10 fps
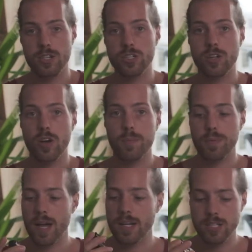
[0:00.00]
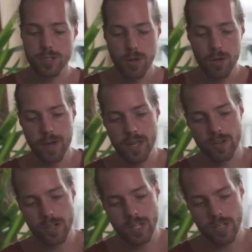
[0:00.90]
just gonna apply the small
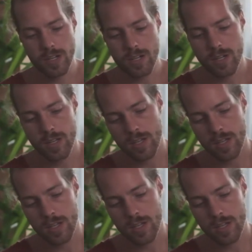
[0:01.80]
battery here.